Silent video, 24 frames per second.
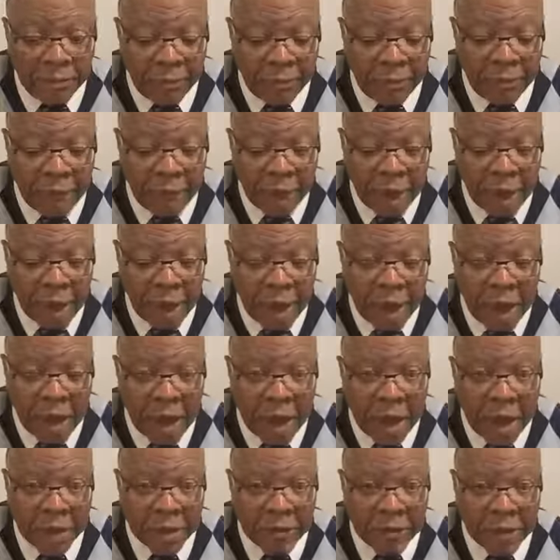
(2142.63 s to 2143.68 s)
for
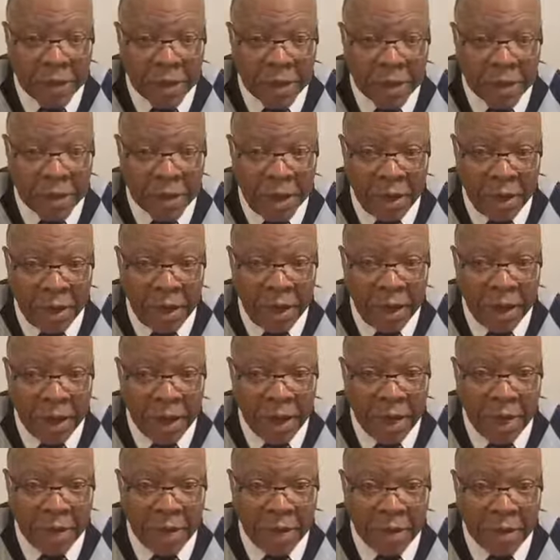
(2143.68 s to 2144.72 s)
God, for His
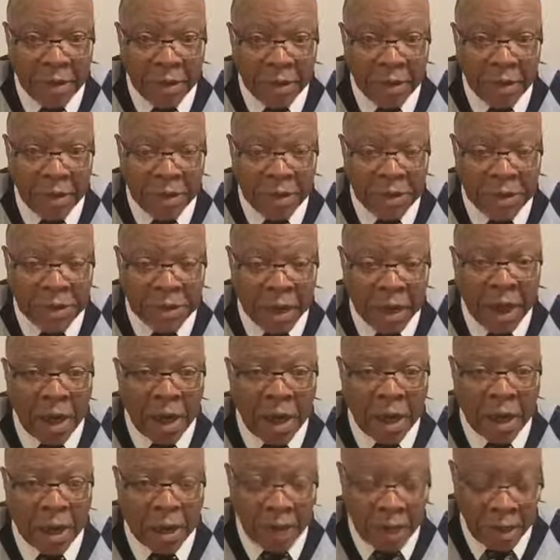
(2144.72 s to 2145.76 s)
glory, for His
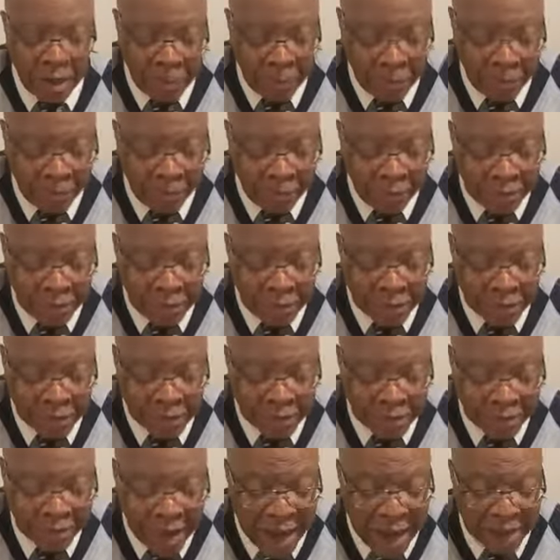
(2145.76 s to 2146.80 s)
honor, for His
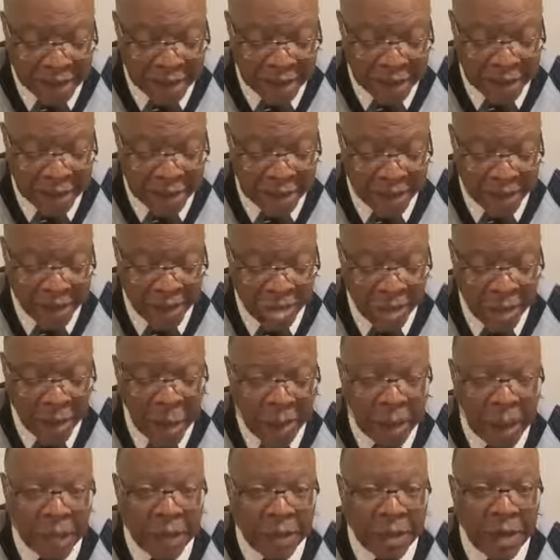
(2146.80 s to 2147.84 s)
majesty?
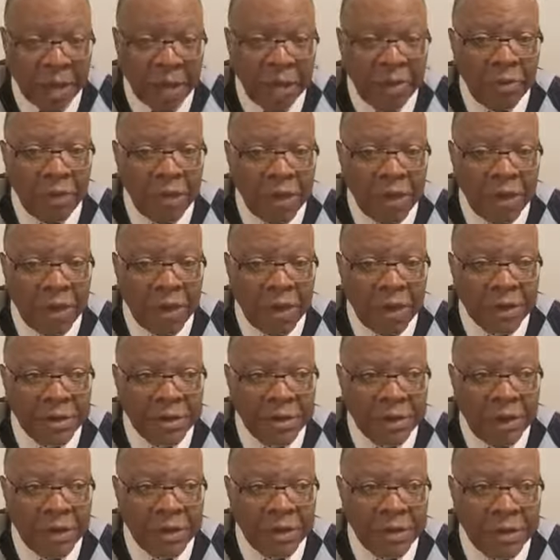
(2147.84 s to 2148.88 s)
Now look what God
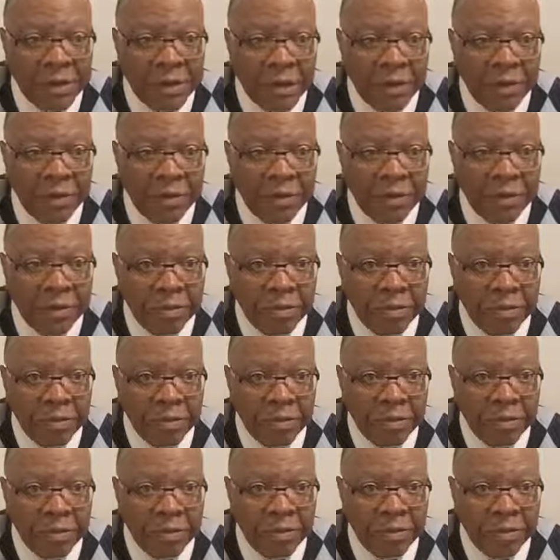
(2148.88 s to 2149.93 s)
says here in
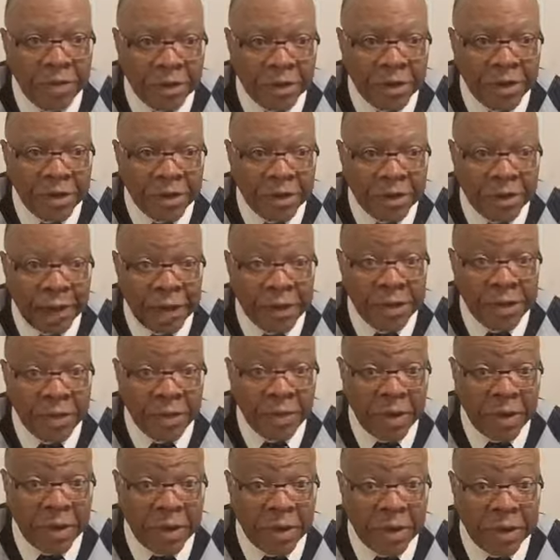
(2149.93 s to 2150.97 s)
verse 6, and
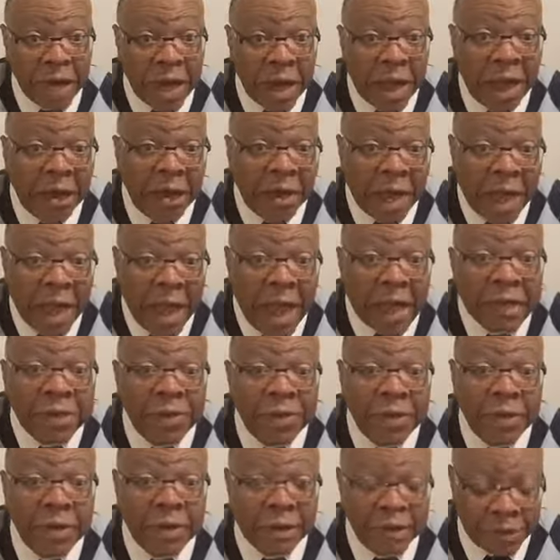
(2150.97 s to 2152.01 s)
this is our last
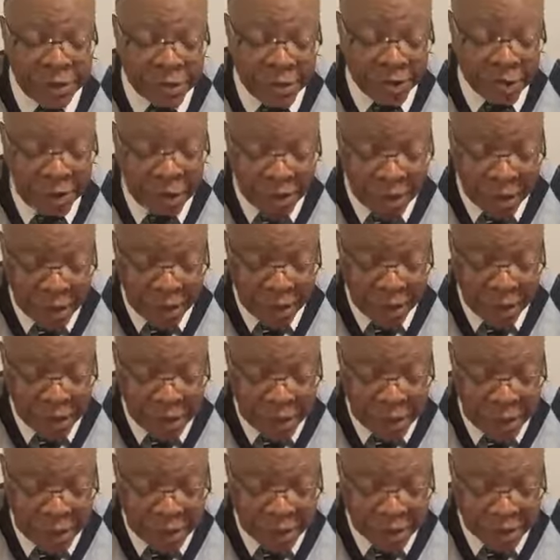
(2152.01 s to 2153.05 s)
verse in this
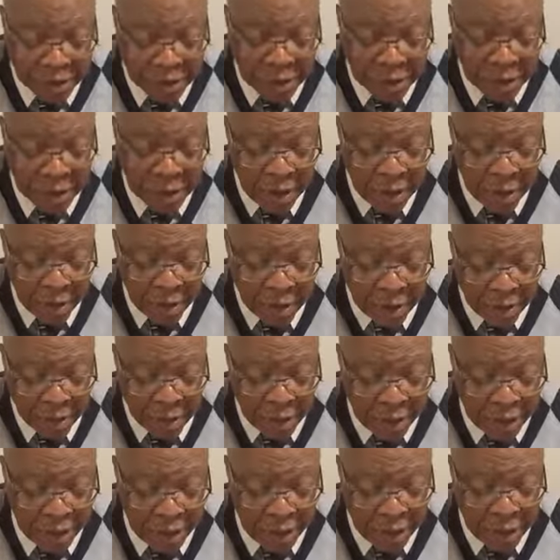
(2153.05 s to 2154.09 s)
lesson. For I'm the
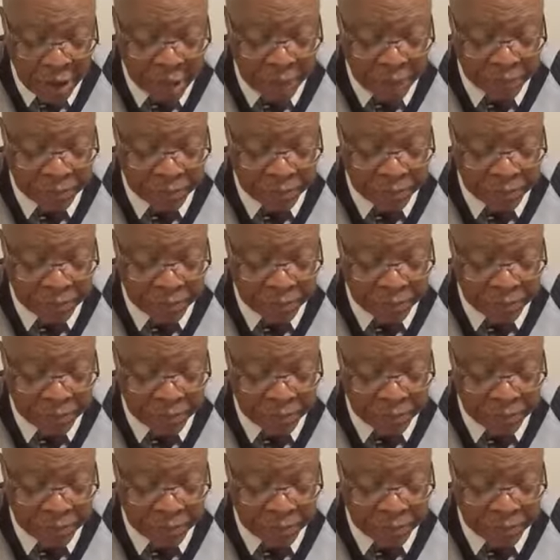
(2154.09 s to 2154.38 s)
Lord,